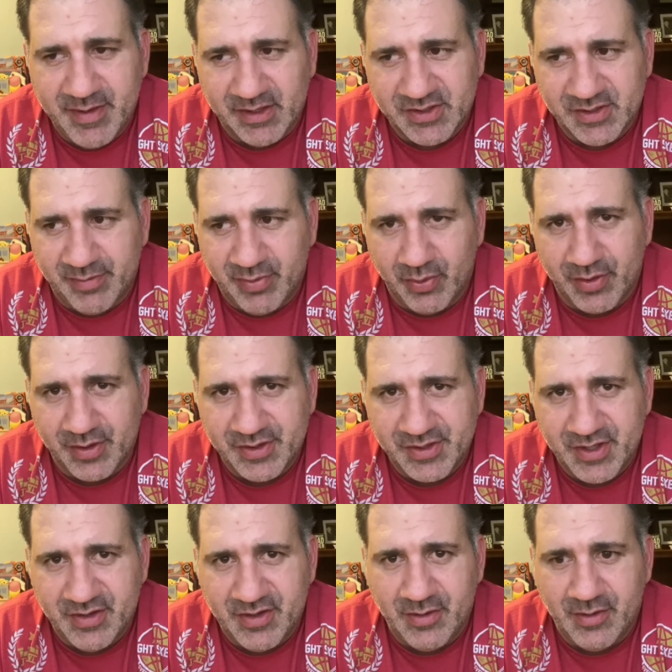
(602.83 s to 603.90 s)
supporters
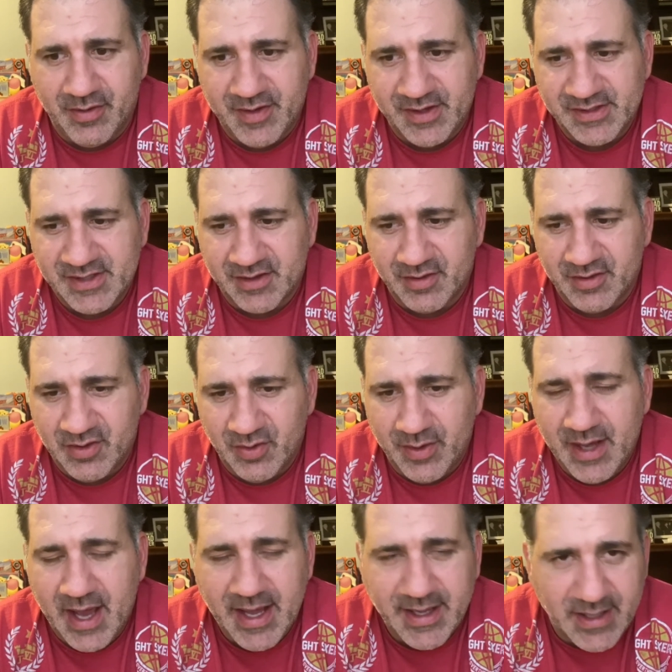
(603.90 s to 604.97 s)
to do the things that they're
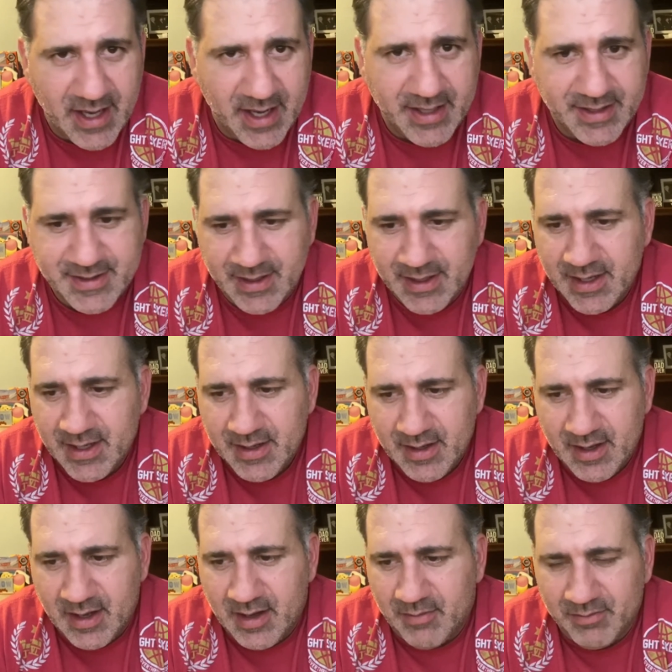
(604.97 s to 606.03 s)
doing. I get it.
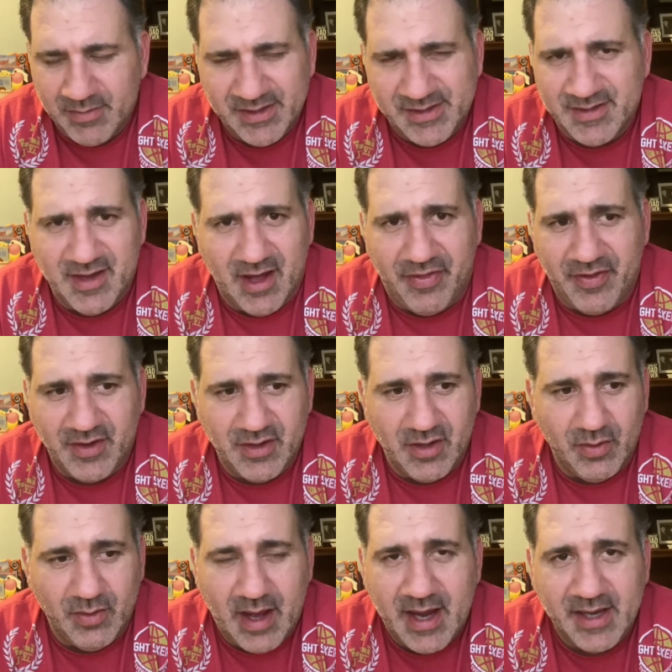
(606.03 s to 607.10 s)
It's nothing
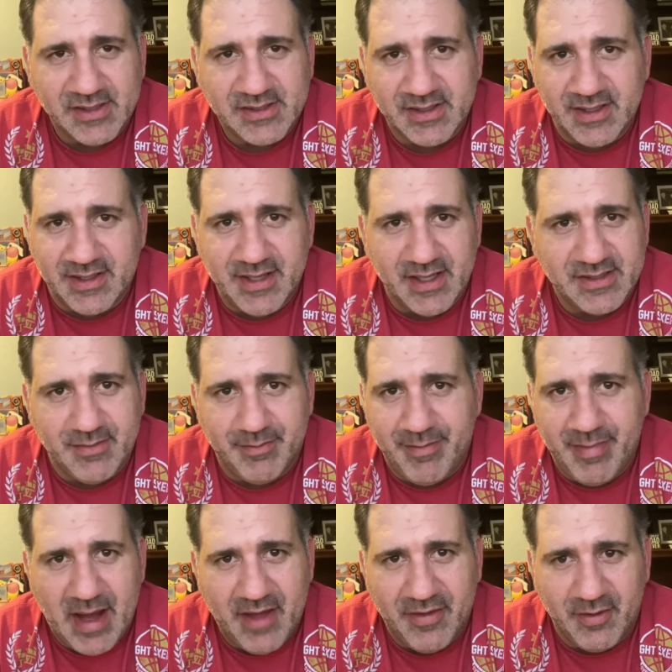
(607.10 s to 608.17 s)
new. Honestly, it doesn't
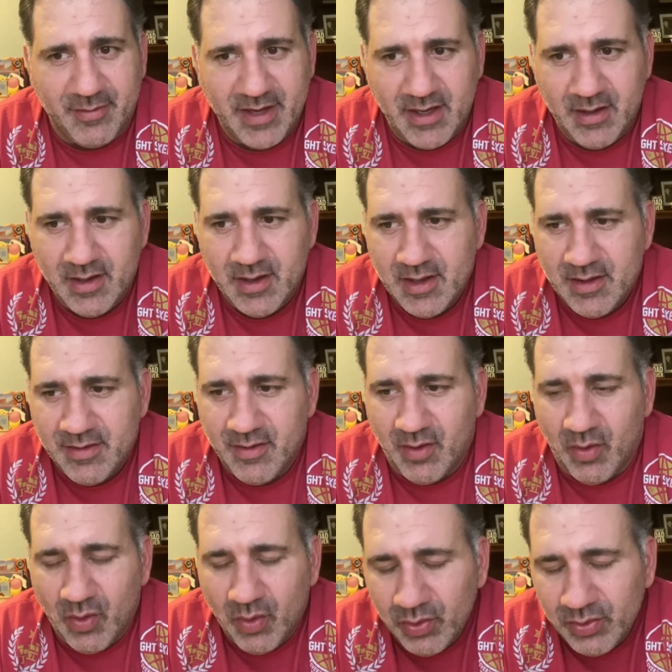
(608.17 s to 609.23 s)
bother me. The
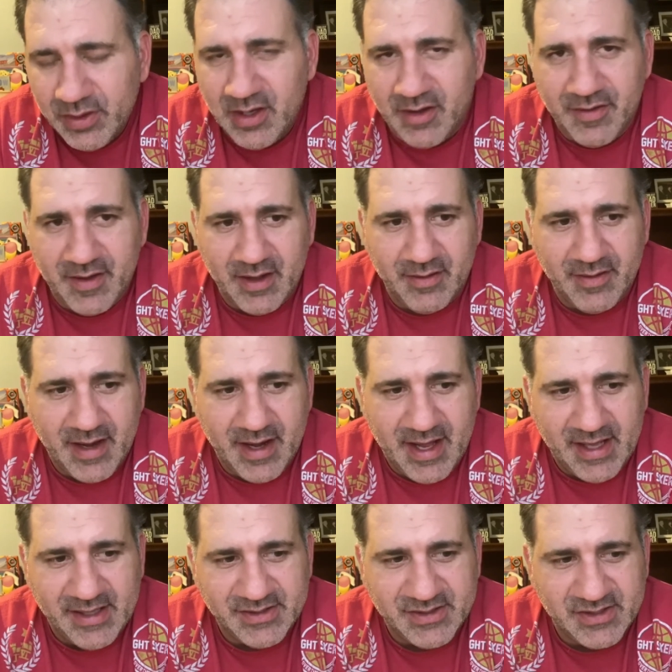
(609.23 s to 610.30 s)
only thing that
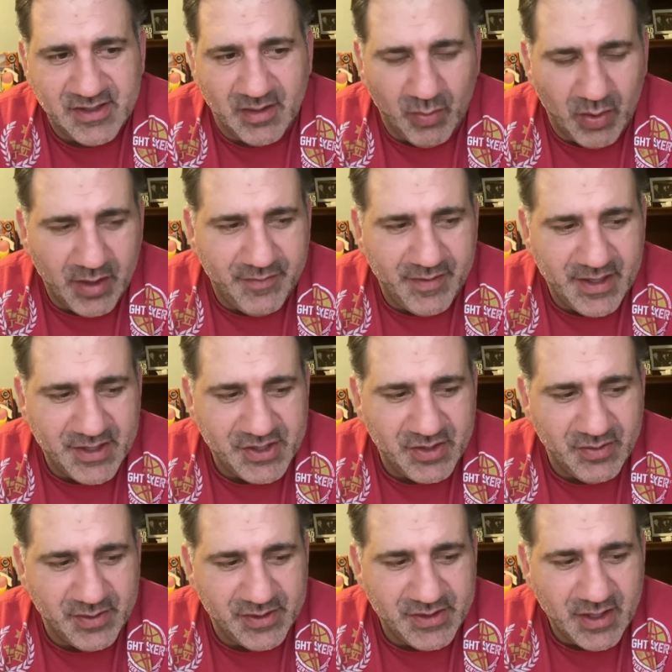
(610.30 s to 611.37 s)
has somewhat of an
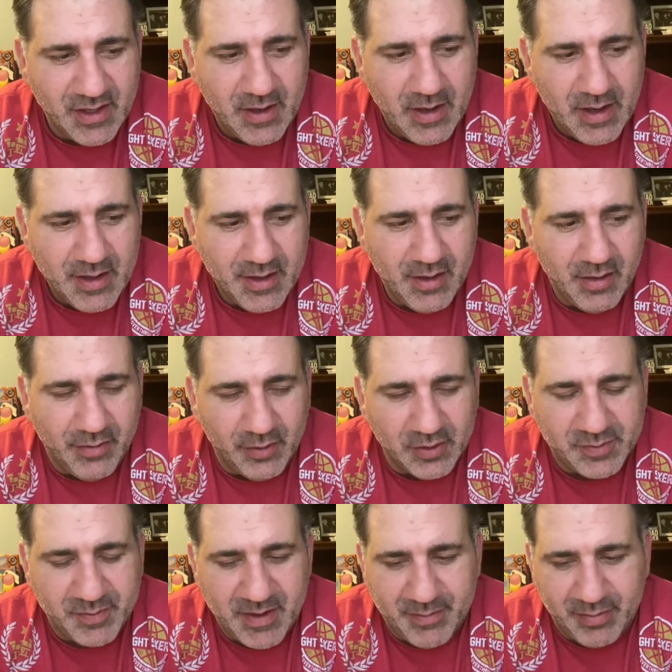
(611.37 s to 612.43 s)
issue is,
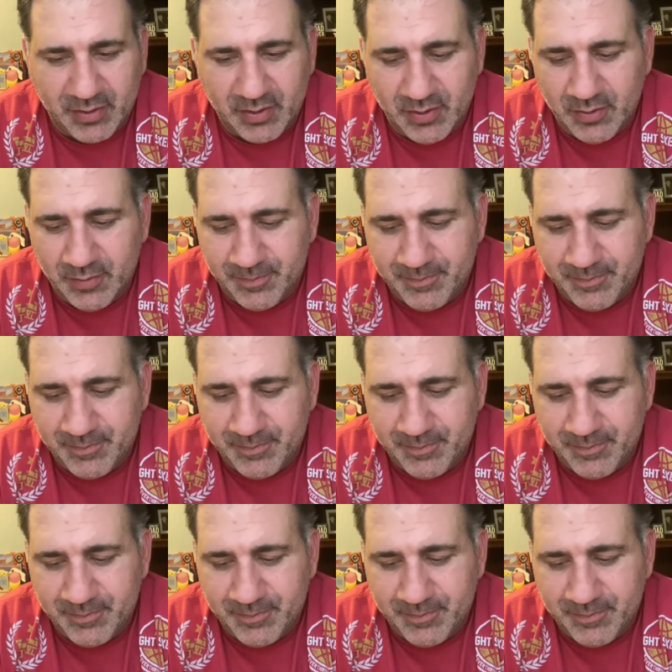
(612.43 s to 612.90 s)
those people who,